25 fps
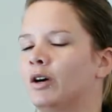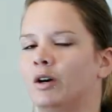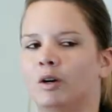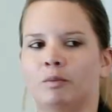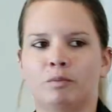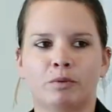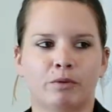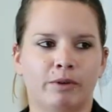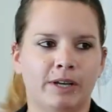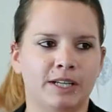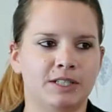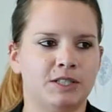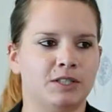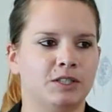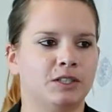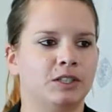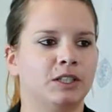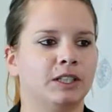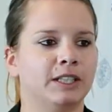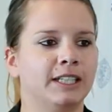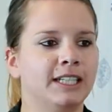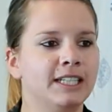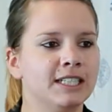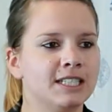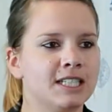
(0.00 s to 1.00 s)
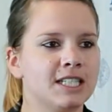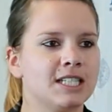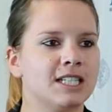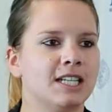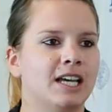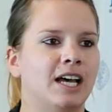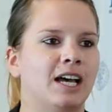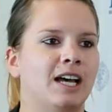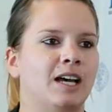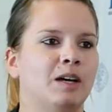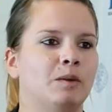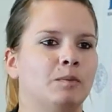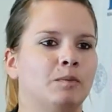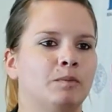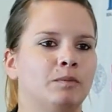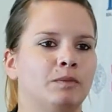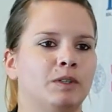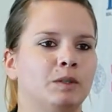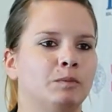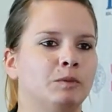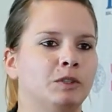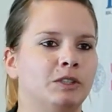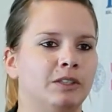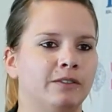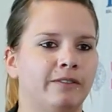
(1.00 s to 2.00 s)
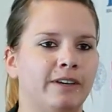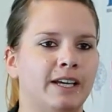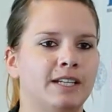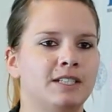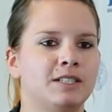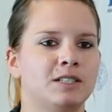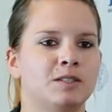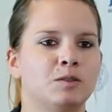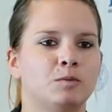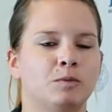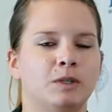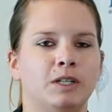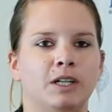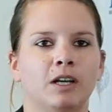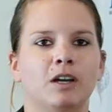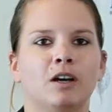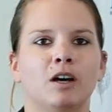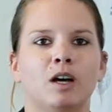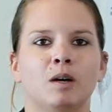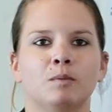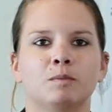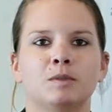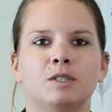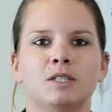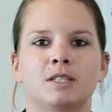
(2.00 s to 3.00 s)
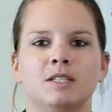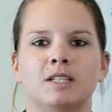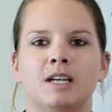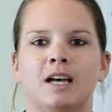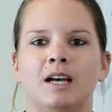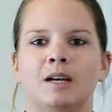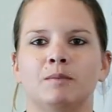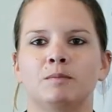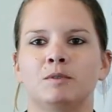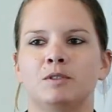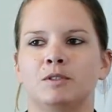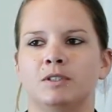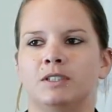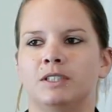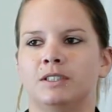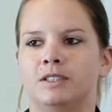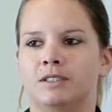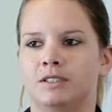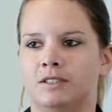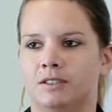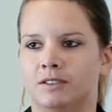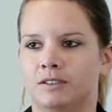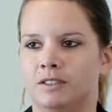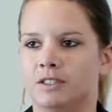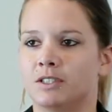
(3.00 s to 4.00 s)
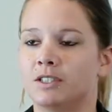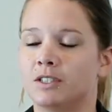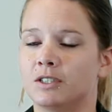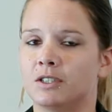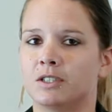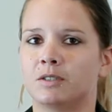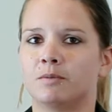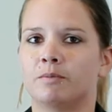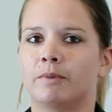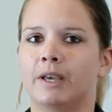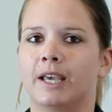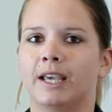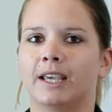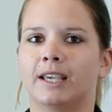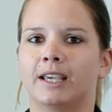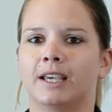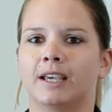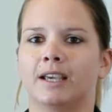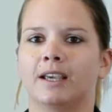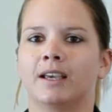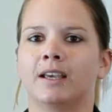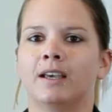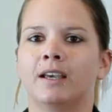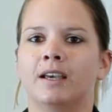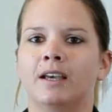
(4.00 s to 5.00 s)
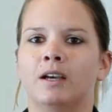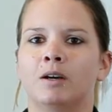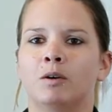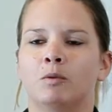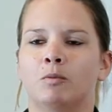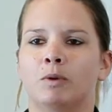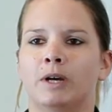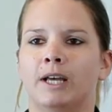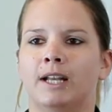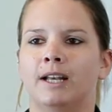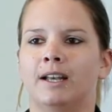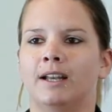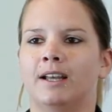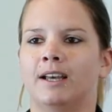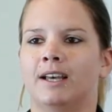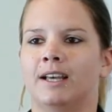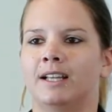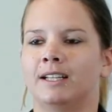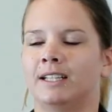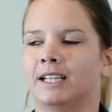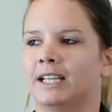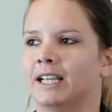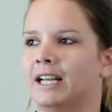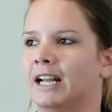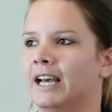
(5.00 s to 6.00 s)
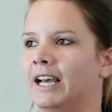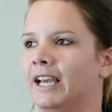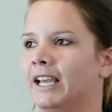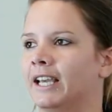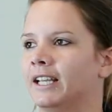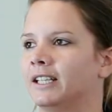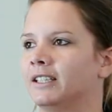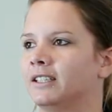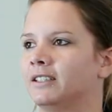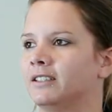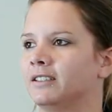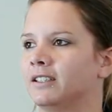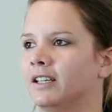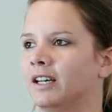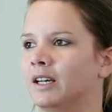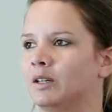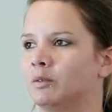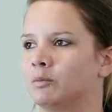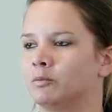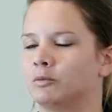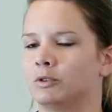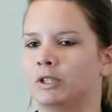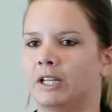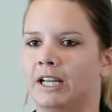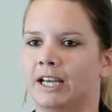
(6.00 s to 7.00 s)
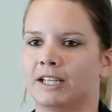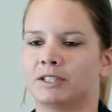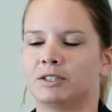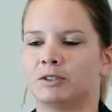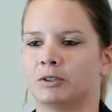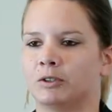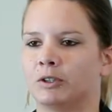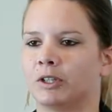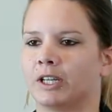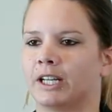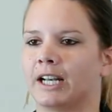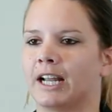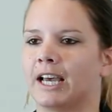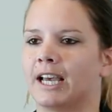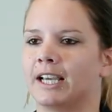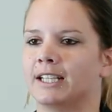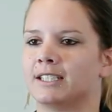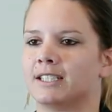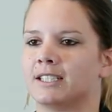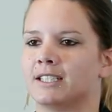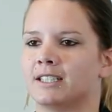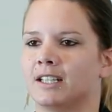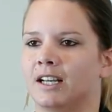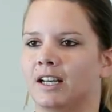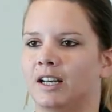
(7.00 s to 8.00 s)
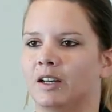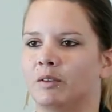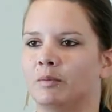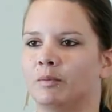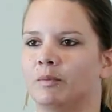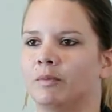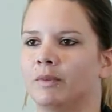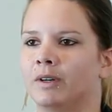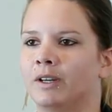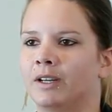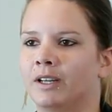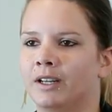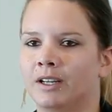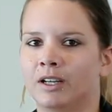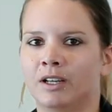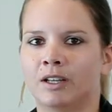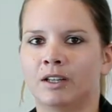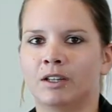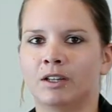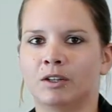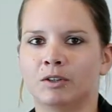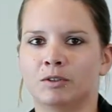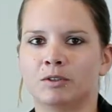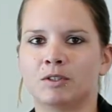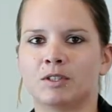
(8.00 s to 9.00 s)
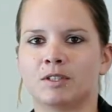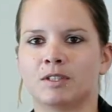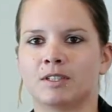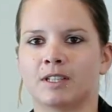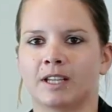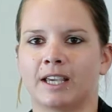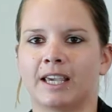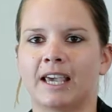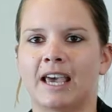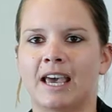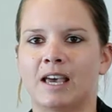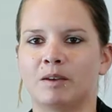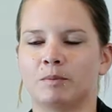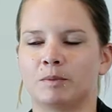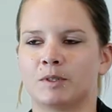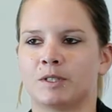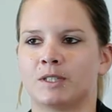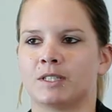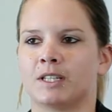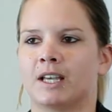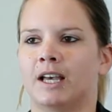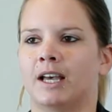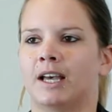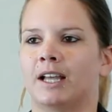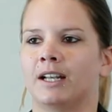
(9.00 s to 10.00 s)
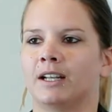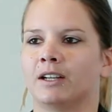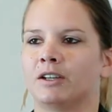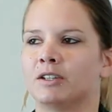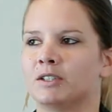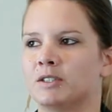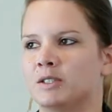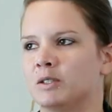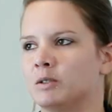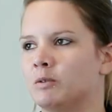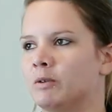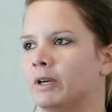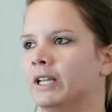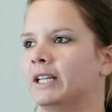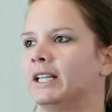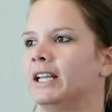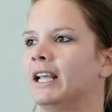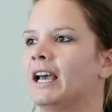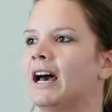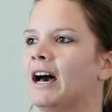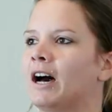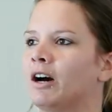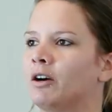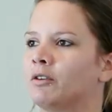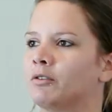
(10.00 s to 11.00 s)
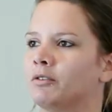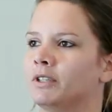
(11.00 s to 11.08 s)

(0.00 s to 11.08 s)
operational needs, the motivations when it comes to the decision making when the client would like to organize those camps. And consequently, our